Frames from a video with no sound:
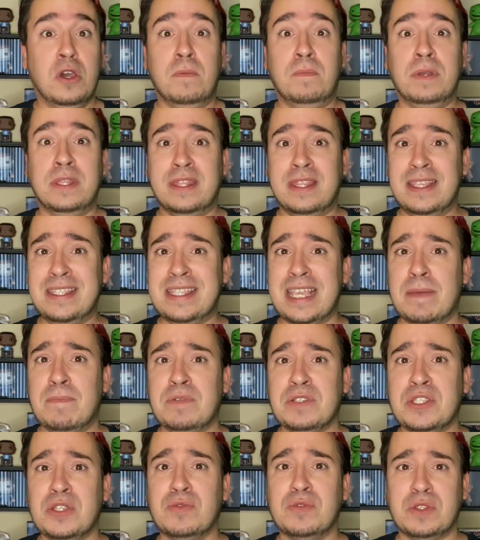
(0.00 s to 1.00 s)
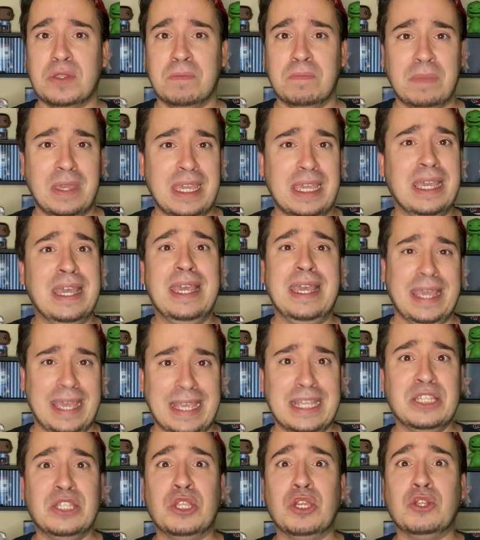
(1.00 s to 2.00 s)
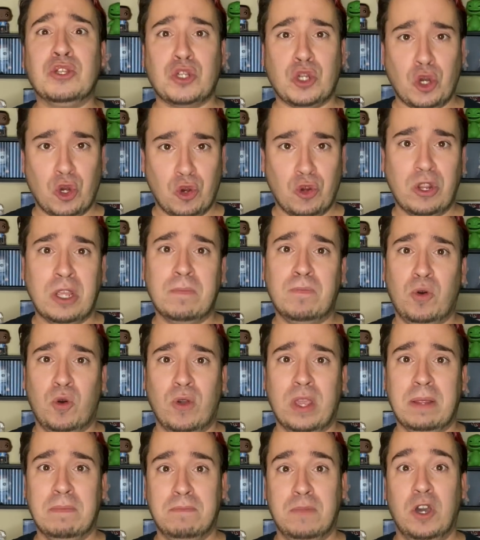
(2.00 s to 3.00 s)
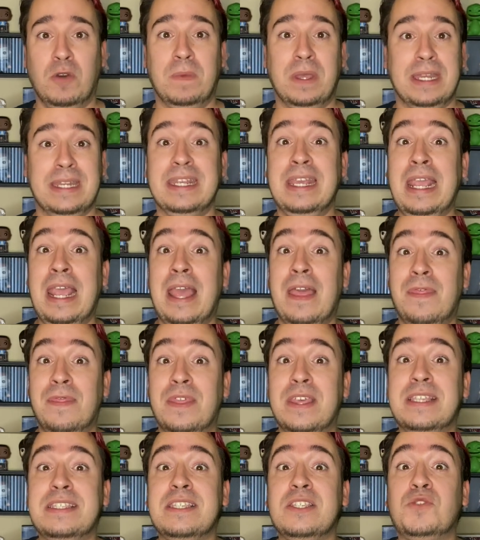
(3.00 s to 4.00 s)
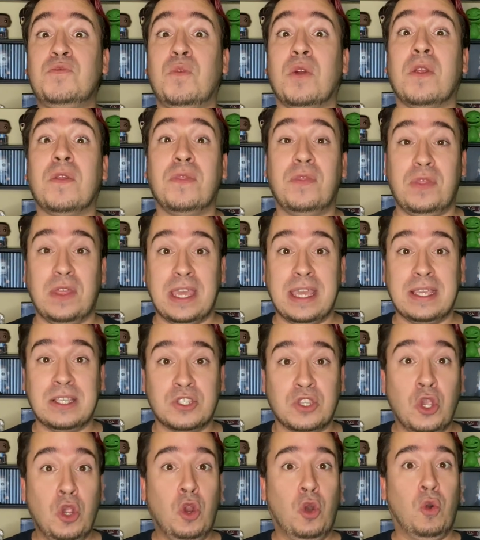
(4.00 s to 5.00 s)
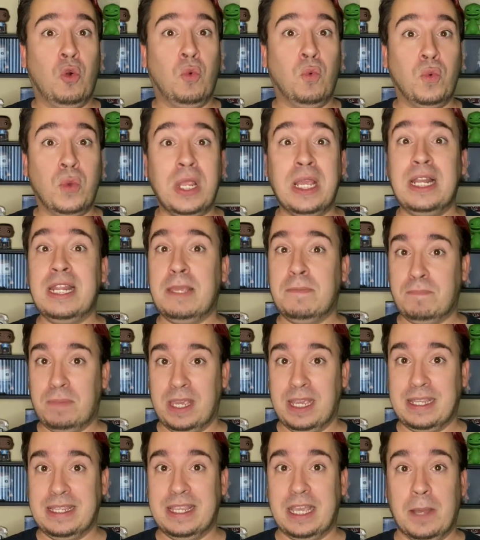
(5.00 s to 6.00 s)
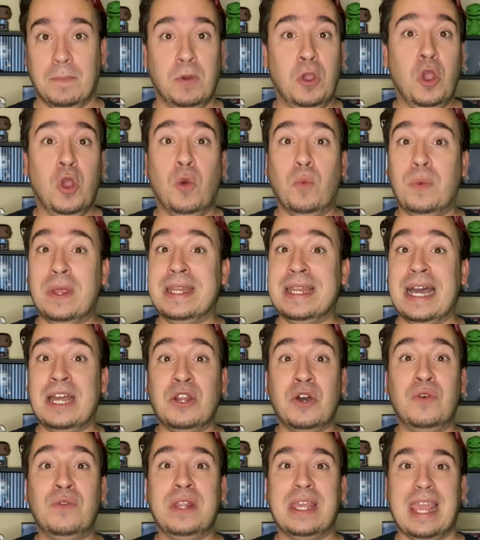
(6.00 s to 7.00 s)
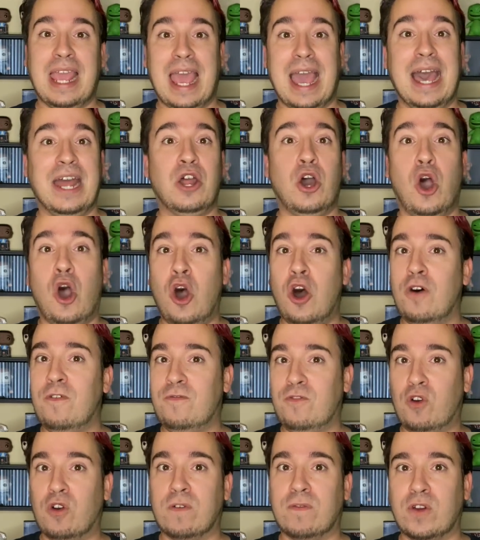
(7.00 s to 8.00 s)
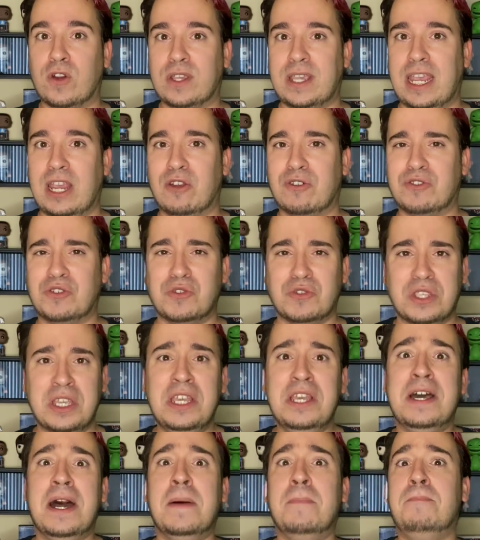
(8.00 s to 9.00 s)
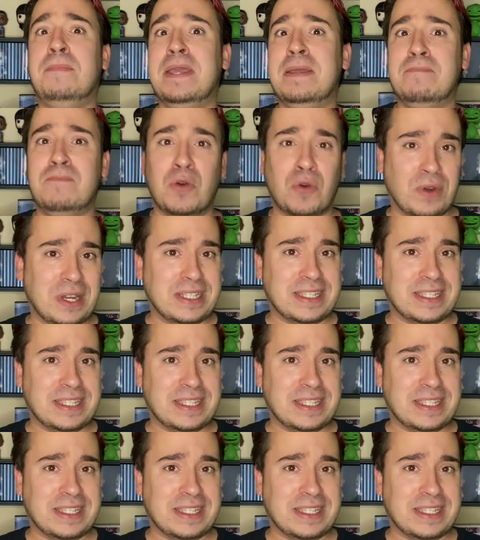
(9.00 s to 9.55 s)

But this episode, to me, is the turning point moment. This is where things really picked up. We not only had all four of our characters a bit more